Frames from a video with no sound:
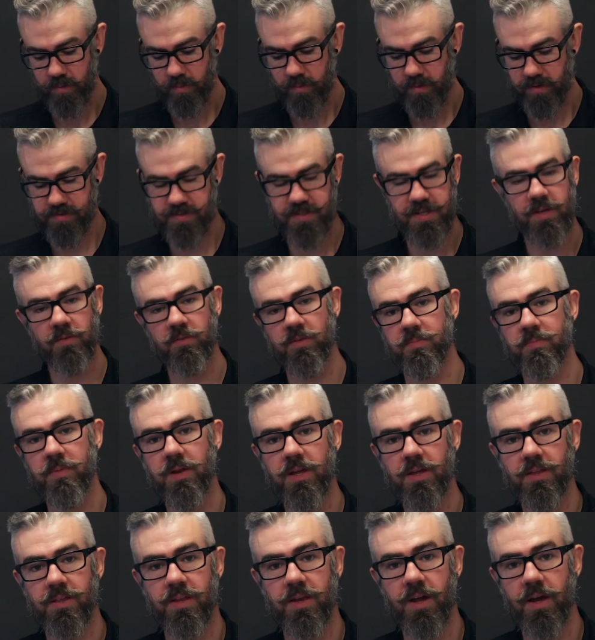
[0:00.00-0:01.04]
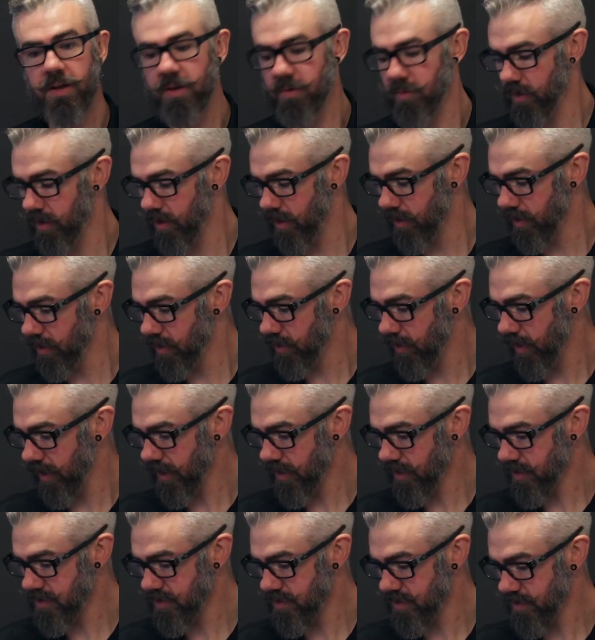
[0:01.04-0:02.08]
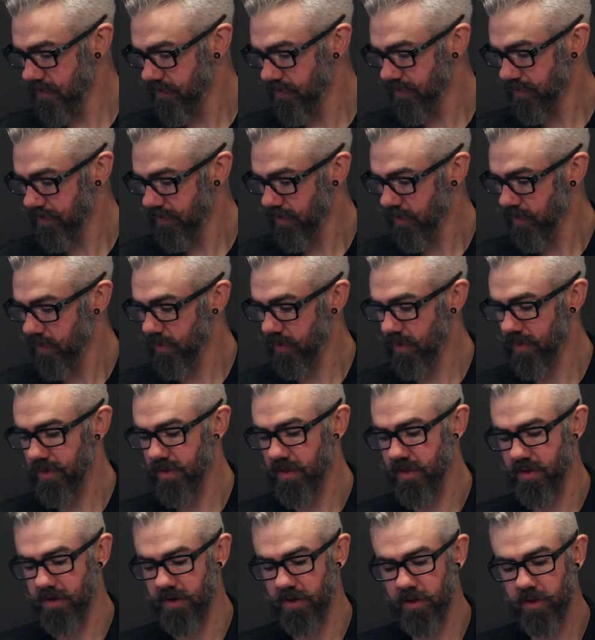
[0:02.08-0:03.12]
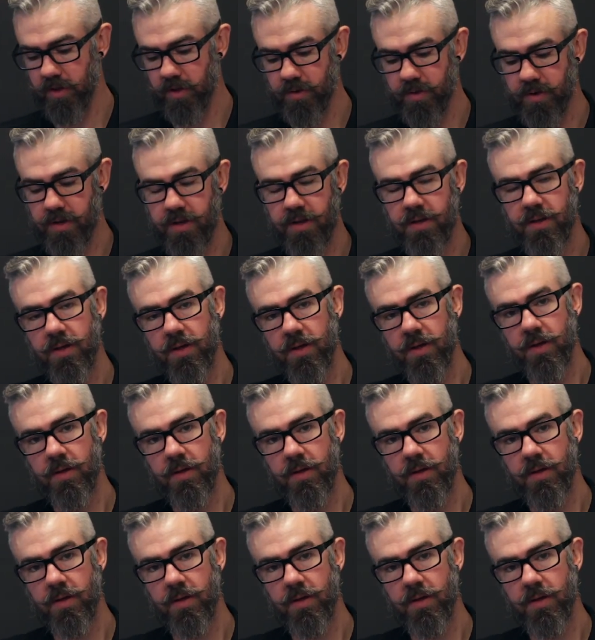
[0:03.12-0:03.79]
We've seen with many of the 9100 cranks, one of the included